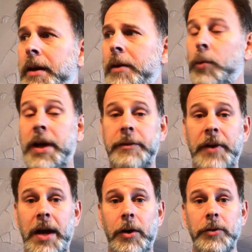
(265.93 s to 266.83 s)
Uh, what I
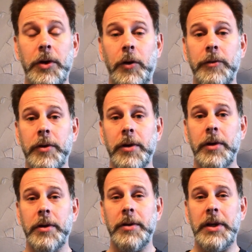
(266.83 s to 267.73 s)
found
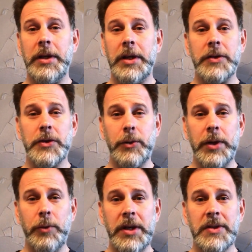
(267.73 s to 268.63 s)
over the
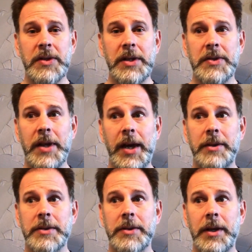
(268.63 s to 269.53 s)
ensuing weeks is
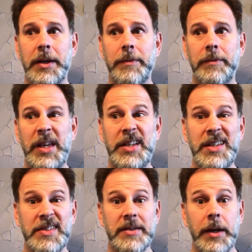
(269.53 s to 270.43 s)
that um, it
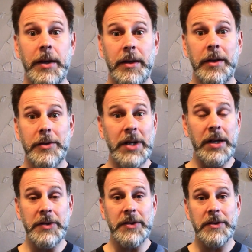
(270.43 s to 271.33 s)
is. There
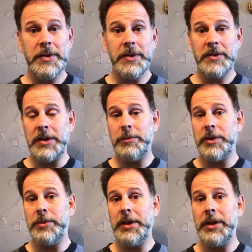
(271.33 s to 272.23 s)
does seem
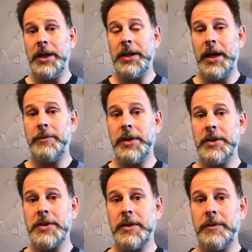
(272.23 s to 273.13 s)
to be an
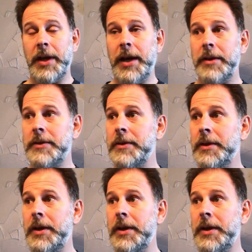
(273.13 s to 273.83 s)
evidence of that.